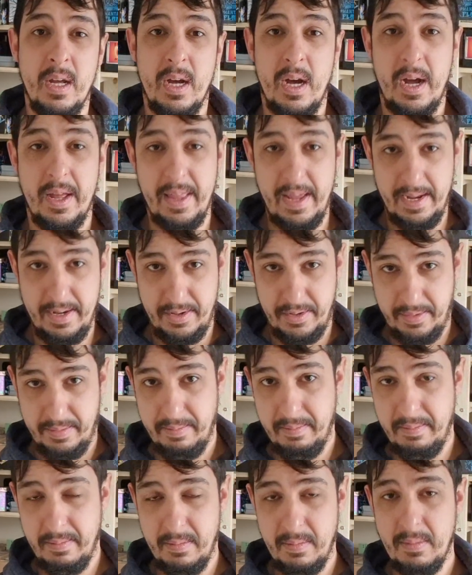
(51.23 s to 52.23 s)
I then
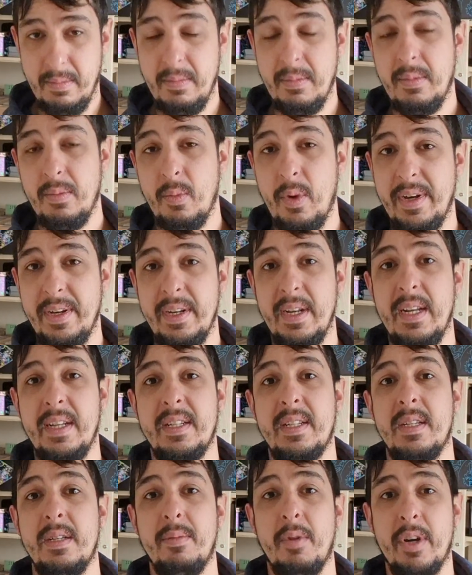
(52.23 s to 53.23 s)
went and
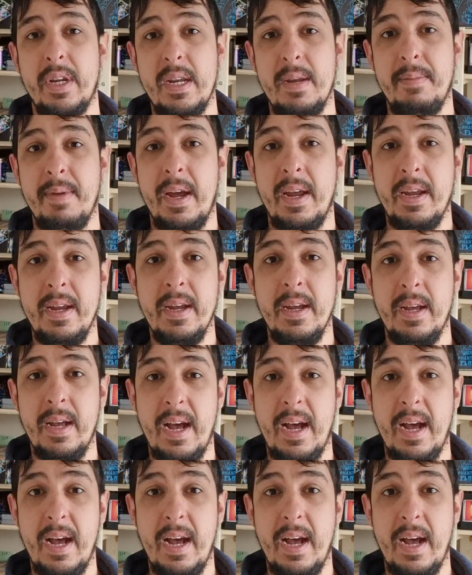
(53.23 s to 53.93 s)
listed them on eBay